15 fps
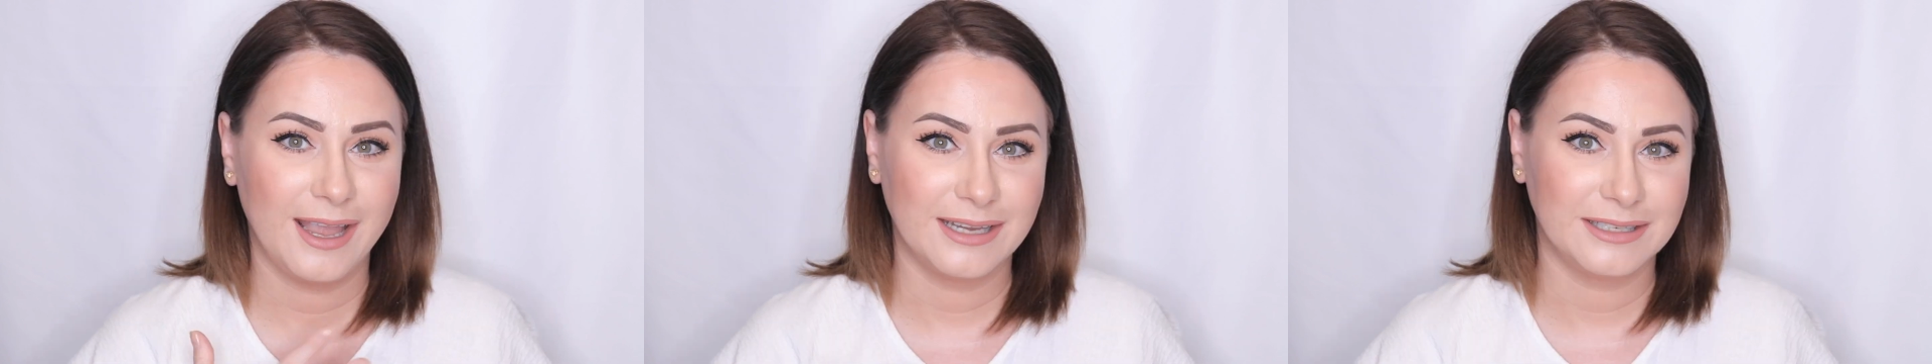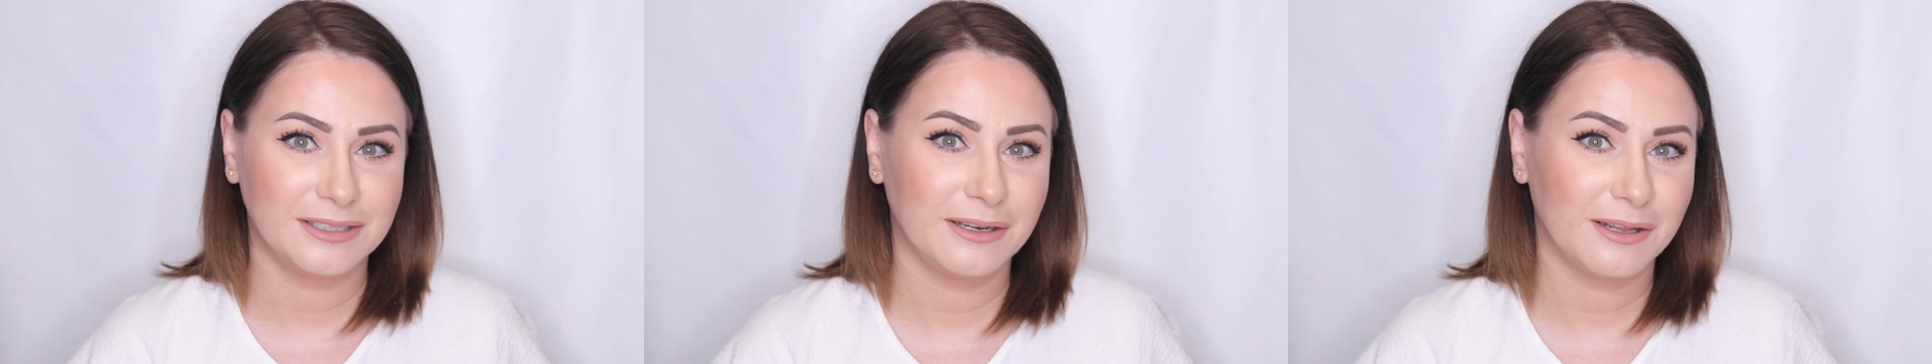
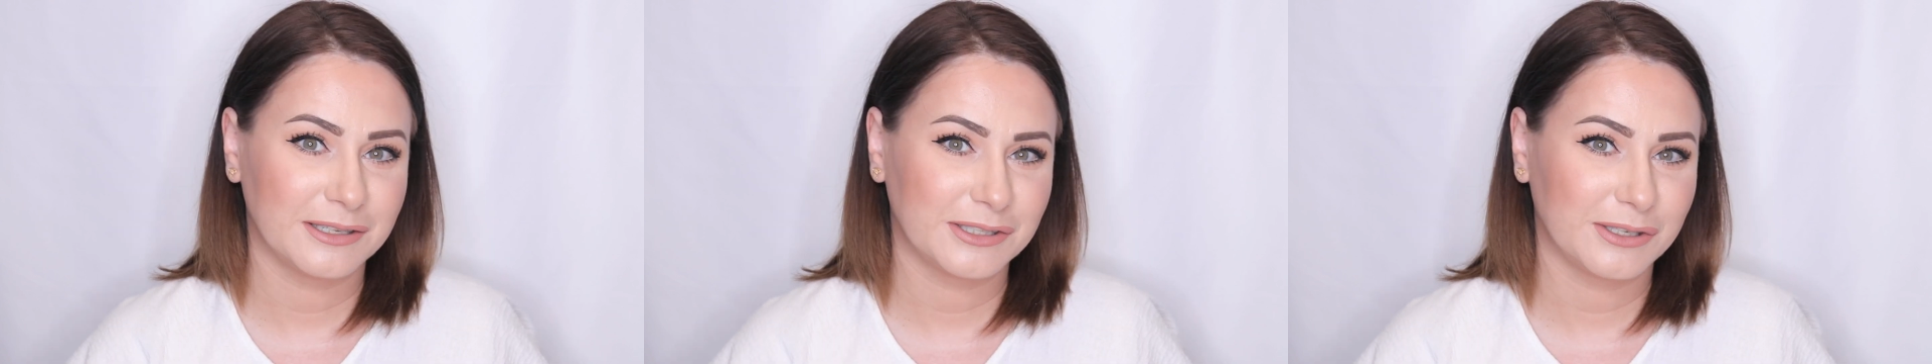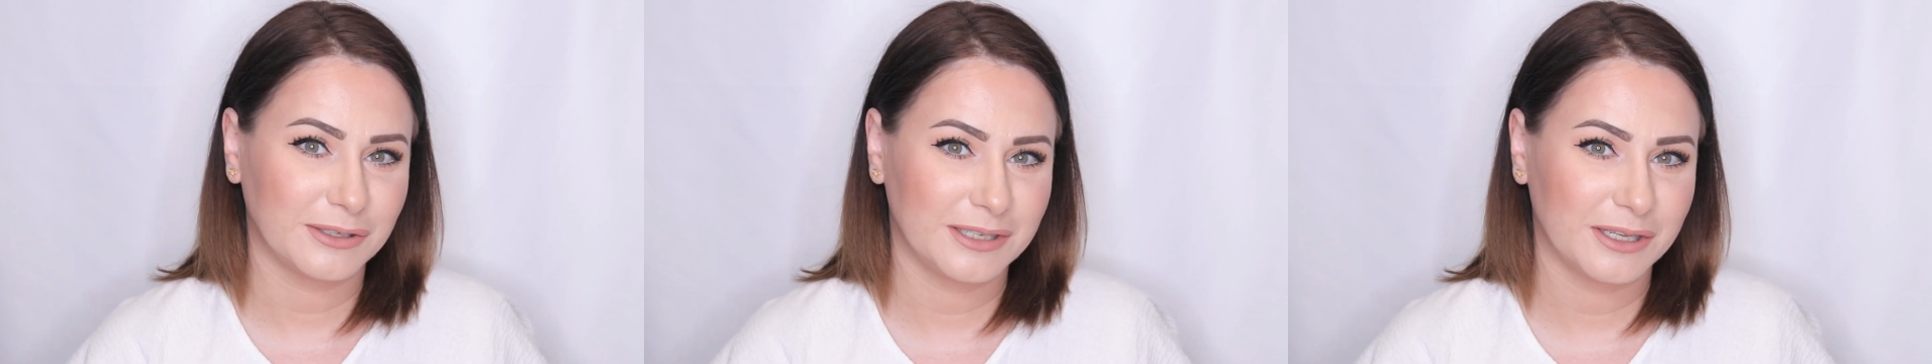And the
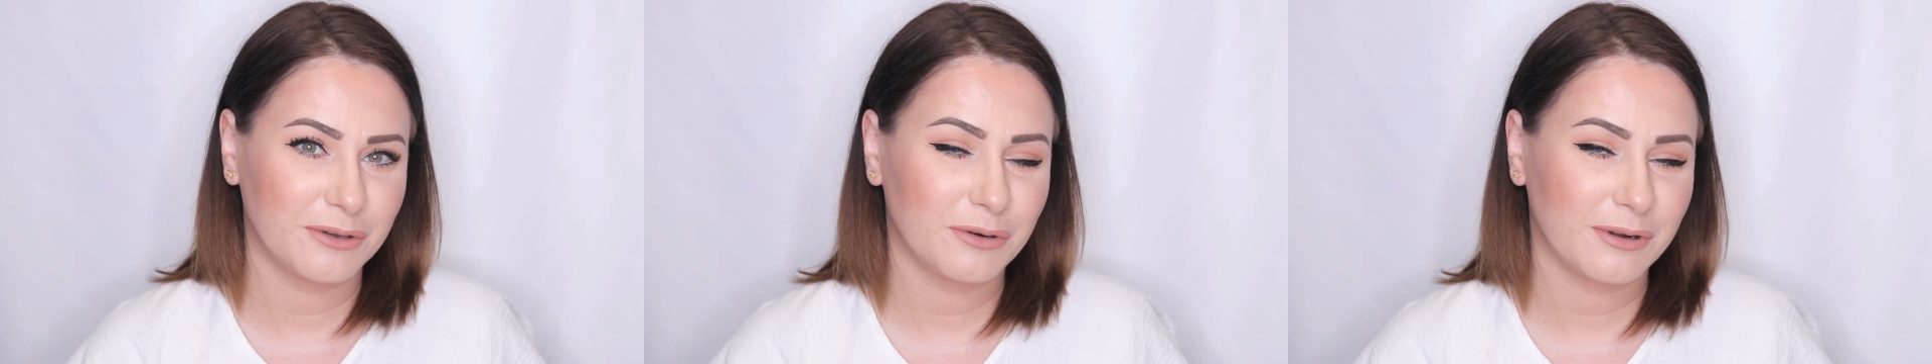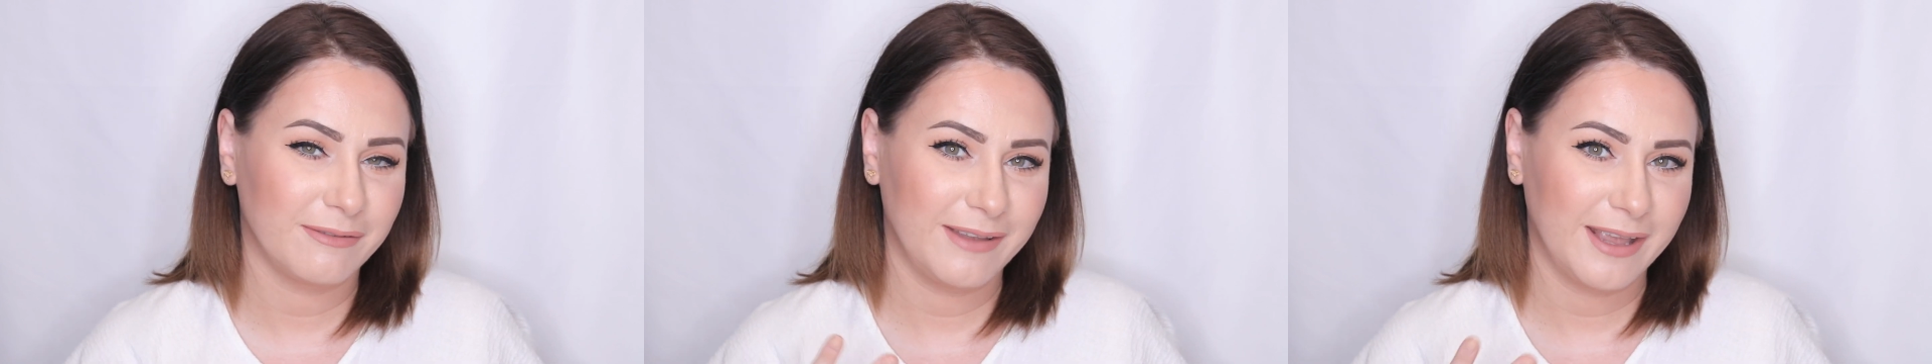last
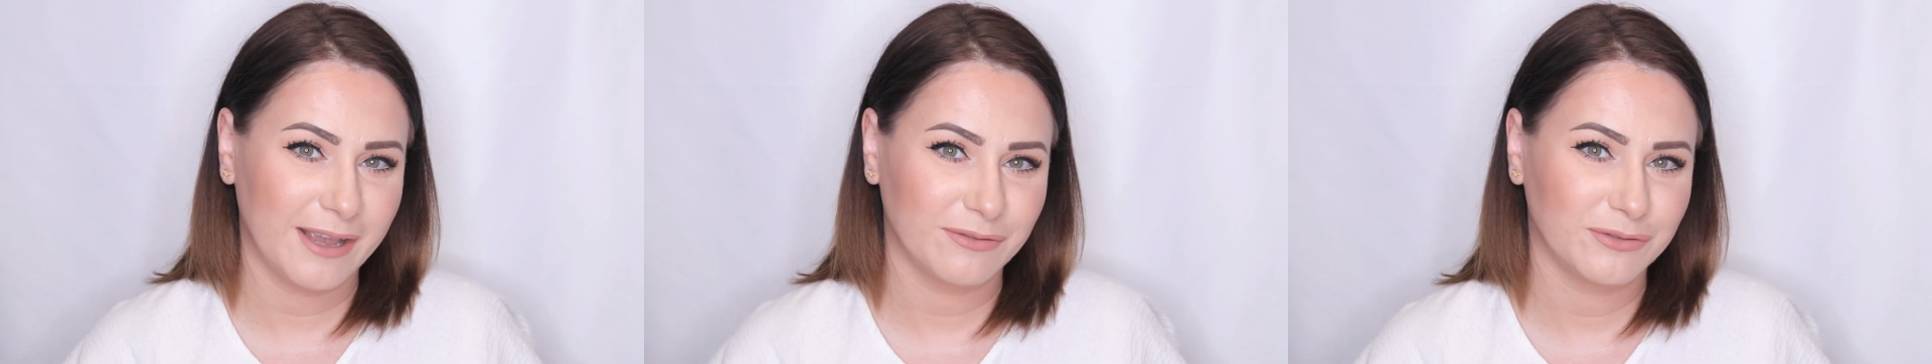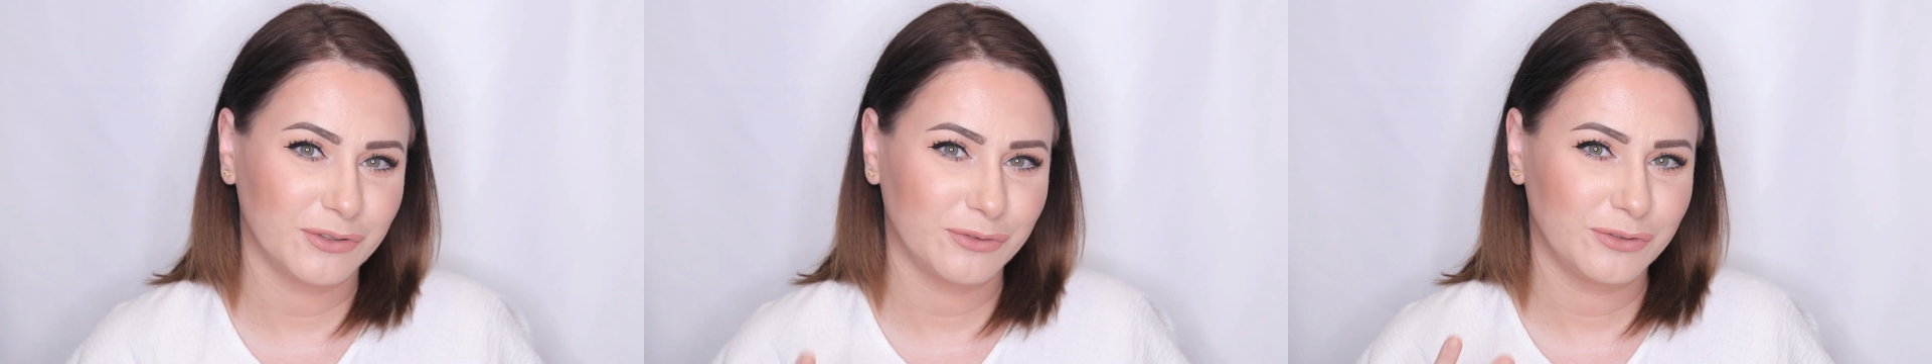category we
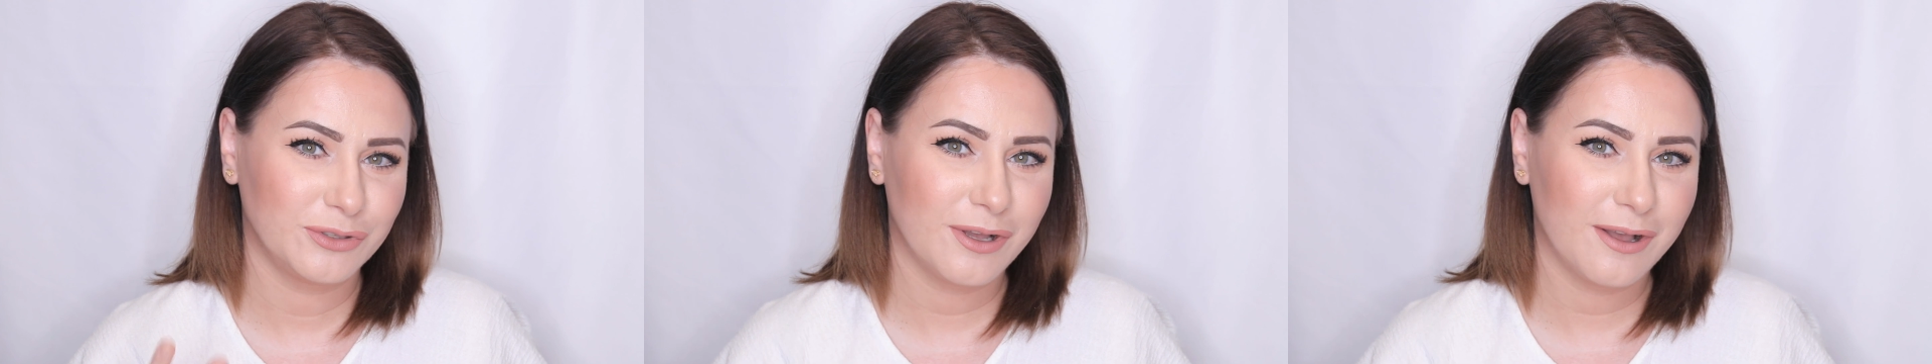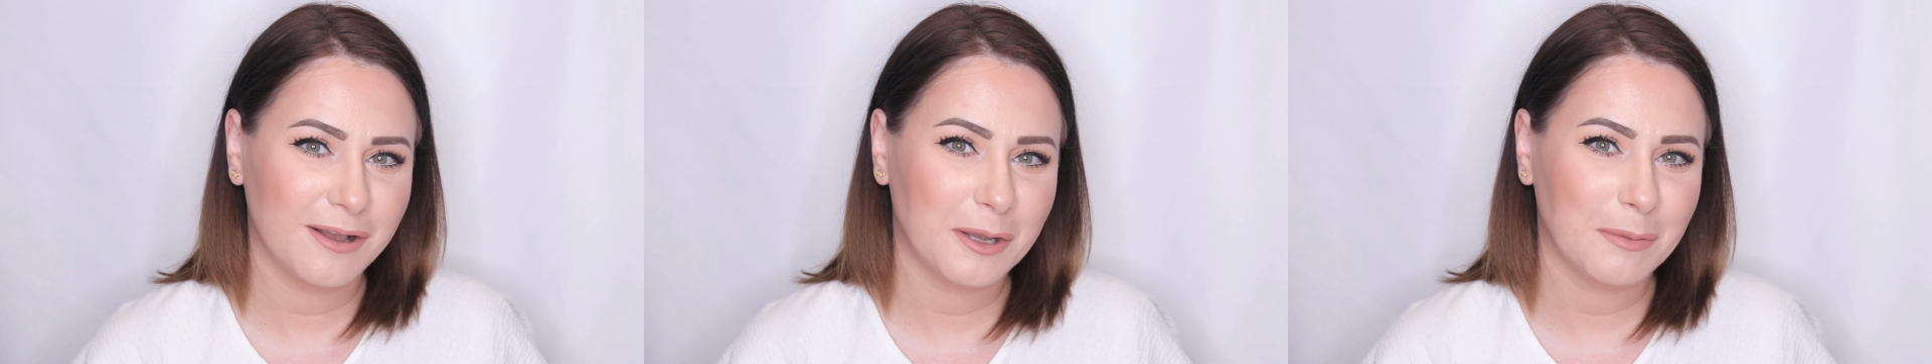have to
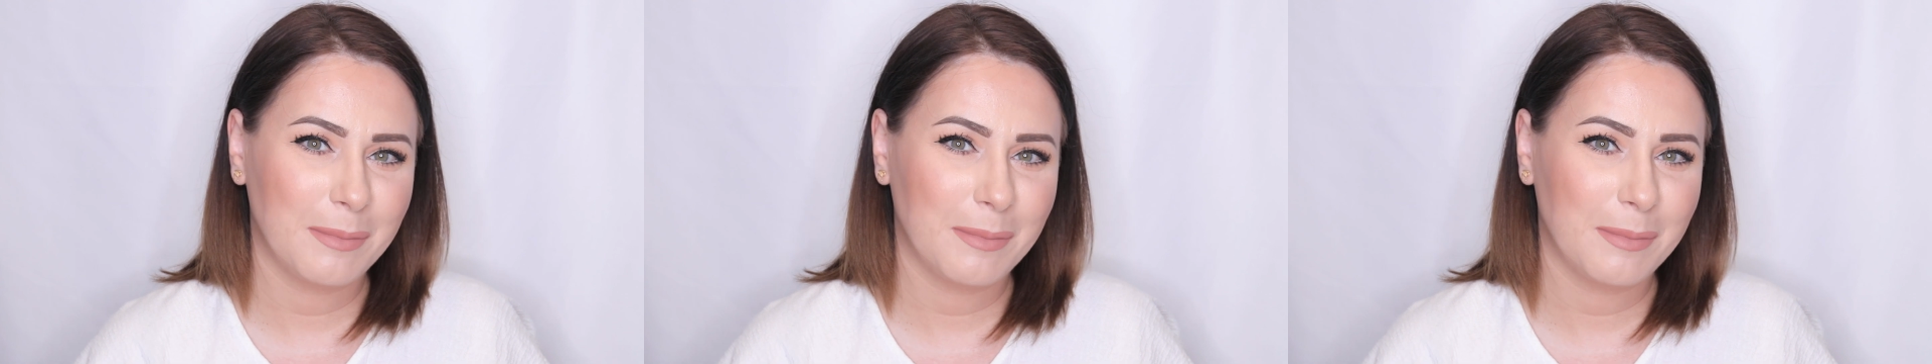talk